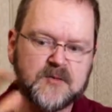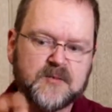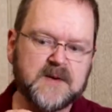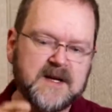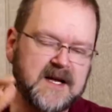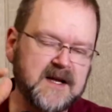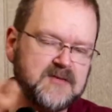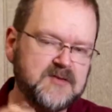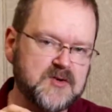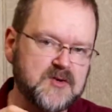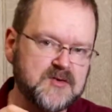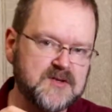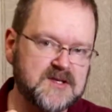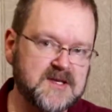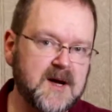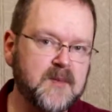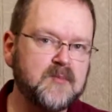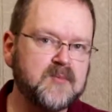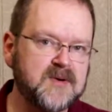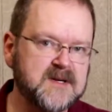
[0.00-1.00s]
gives you
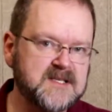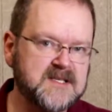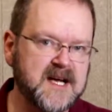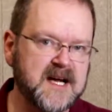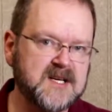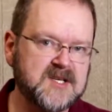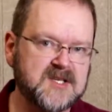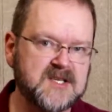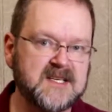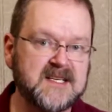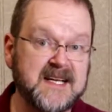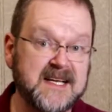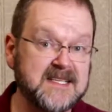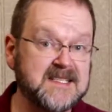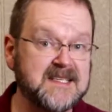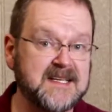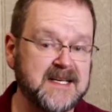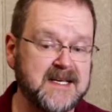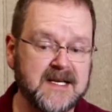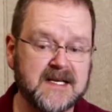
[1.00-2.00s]
some protection
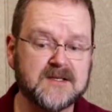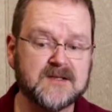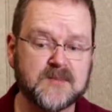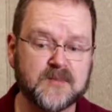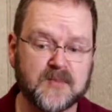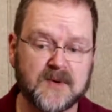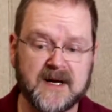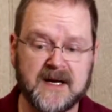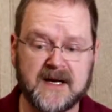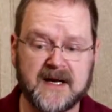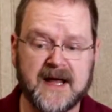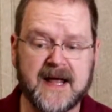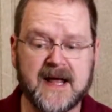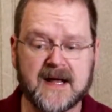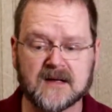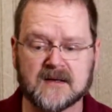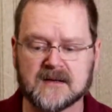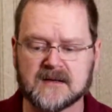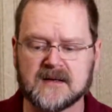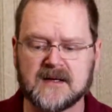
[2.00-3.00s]
against getting a sprained
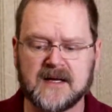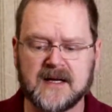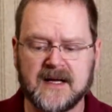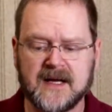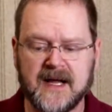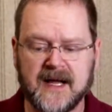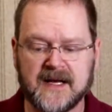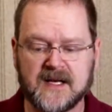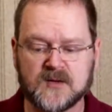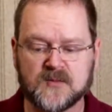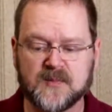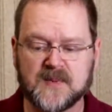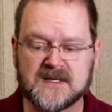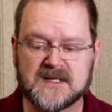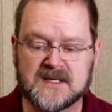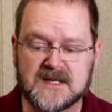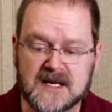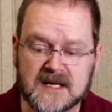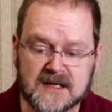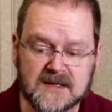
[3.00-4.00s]
ankle. And it's
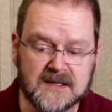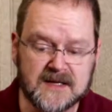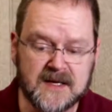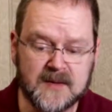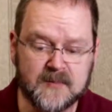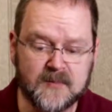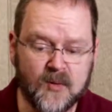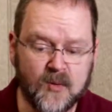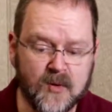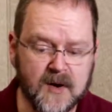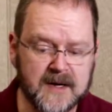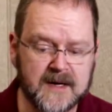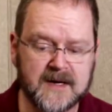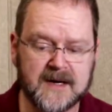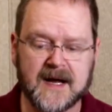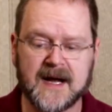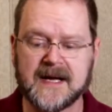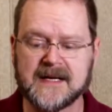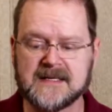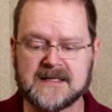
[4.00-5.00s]
particularly important.
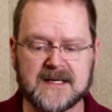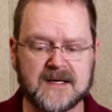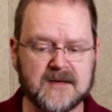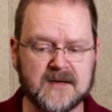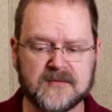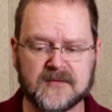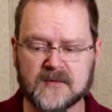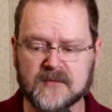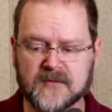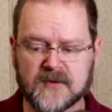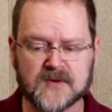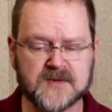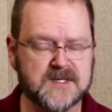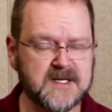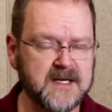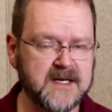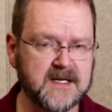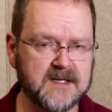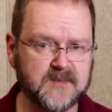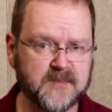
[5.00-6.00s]
I can tell you from
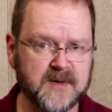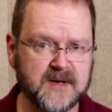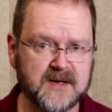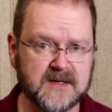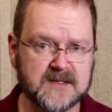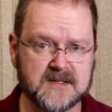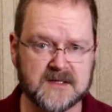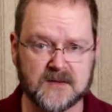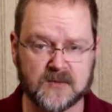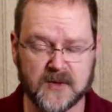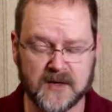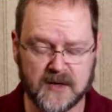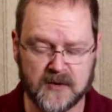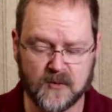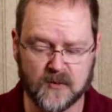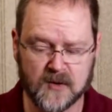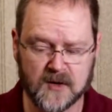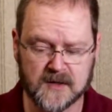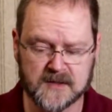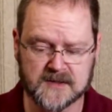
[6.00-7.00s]
firsthand experience, it really
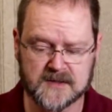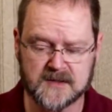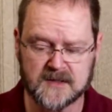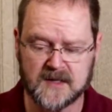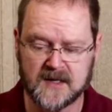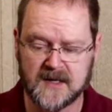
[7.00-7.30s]
works.